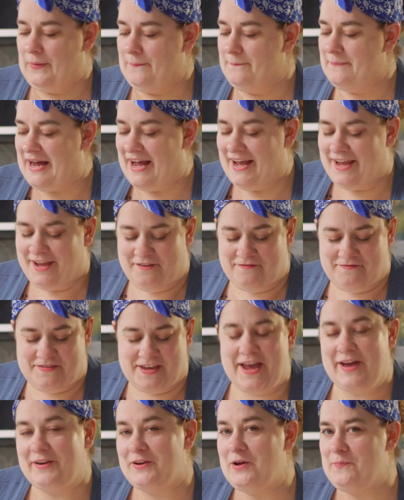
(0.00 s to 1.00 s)
My
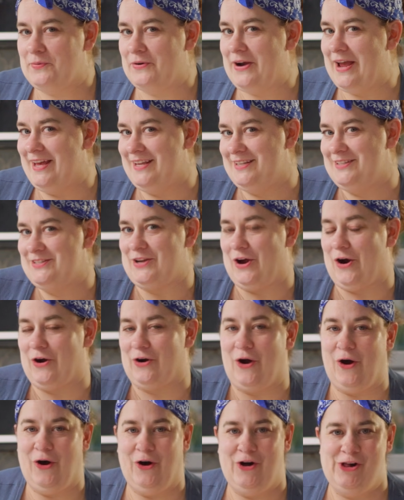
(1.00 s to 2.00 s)
Vienna breads
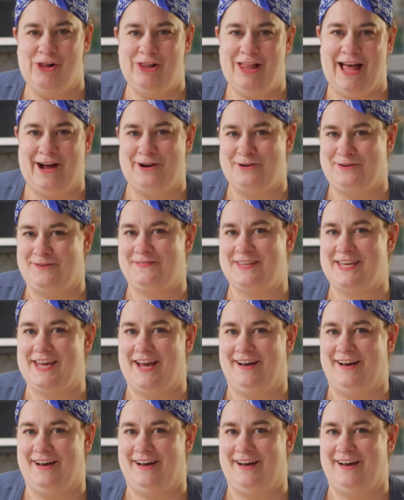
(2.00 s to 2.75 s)
are all out of the